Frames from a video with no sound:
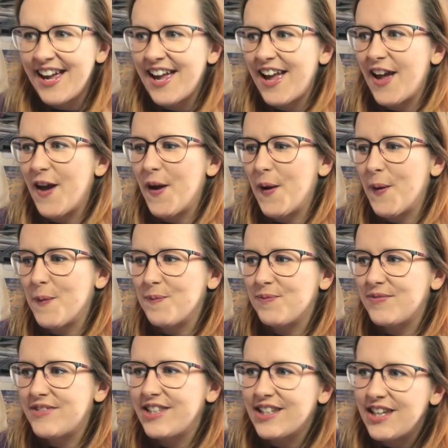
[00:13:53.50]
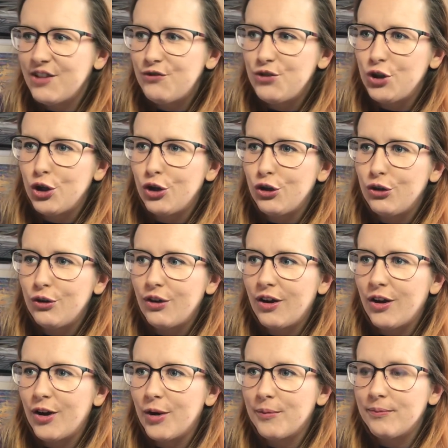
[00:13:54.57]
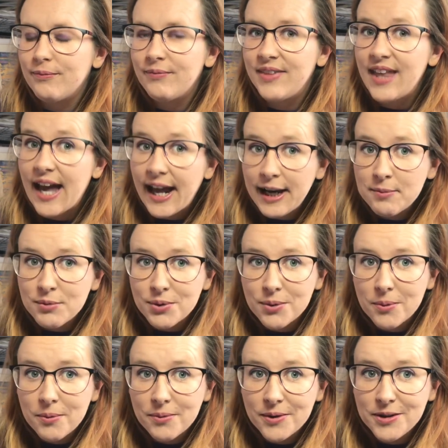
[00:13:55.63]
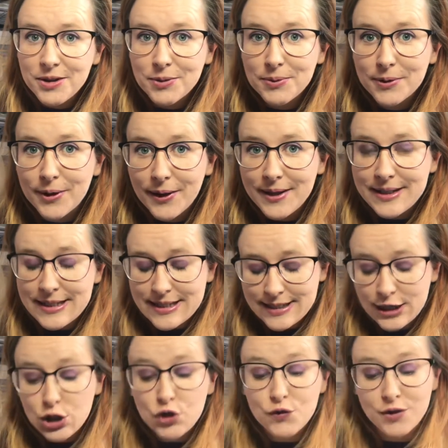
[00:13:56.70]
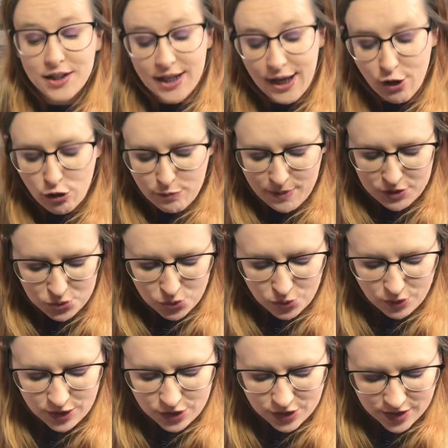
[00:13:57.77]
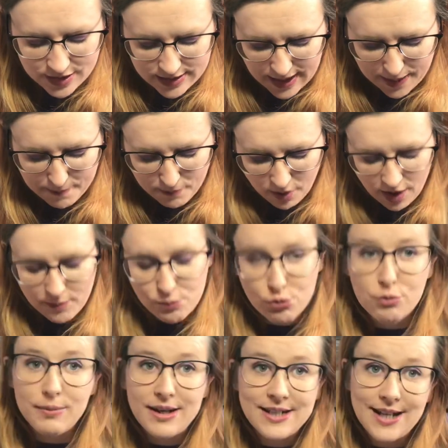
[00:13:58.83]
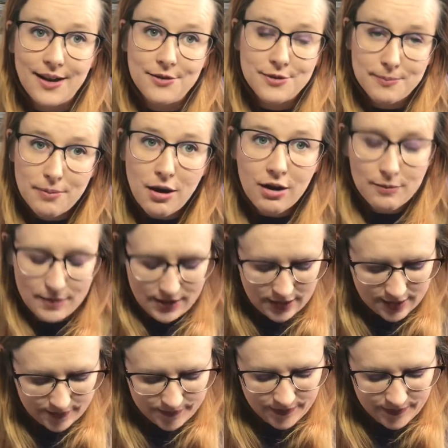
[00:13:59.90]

to give you the animal that you were going to stitch for the care of magical creatures, and mine brought me down to Buckbeak.